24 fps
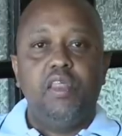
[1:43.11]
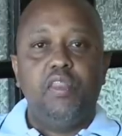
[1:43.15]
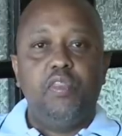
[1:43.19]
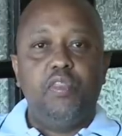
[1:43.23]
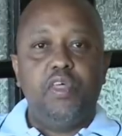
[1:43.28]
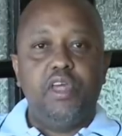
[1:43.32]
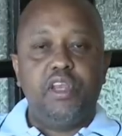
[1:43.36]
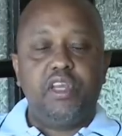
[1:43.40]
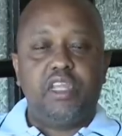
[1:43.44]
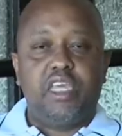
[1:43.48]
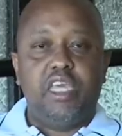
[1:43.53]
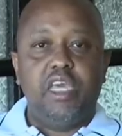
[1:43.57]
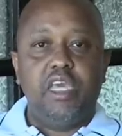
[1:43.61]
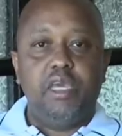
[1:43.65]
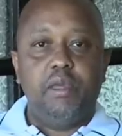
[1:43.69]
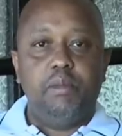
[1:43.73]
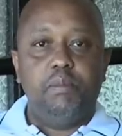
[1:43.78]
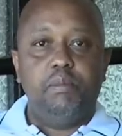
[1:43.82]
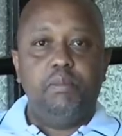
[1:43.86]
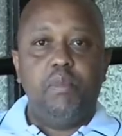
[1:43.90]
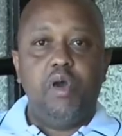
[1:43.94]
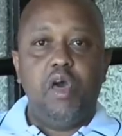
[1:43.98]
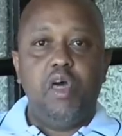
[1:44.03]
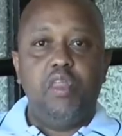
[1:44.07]
Then
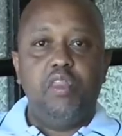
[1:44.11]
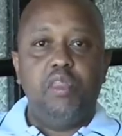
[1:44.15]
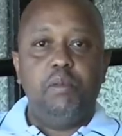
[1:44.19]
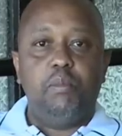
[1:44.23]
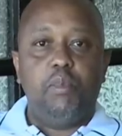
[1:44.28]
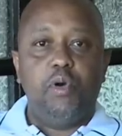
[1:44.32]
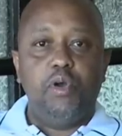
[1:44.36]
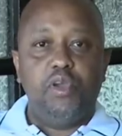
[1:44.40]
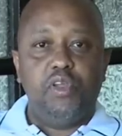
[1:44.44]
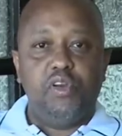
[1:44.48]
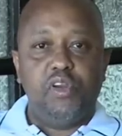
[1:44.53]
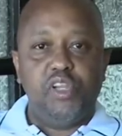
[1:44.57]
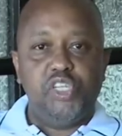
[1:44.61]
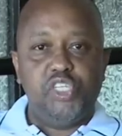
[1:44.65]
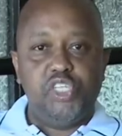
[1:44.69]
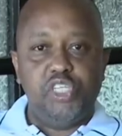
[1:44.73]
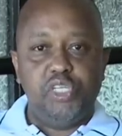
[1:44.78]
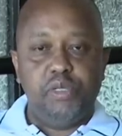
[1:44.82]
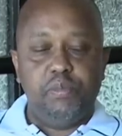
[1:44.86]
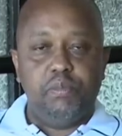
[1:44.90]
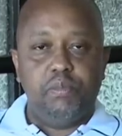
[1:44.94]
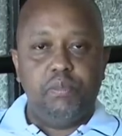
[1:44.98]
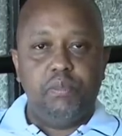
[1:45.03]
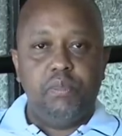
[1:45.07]
came the Moi
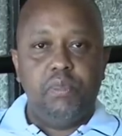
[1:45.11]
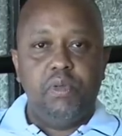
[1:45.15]
regime,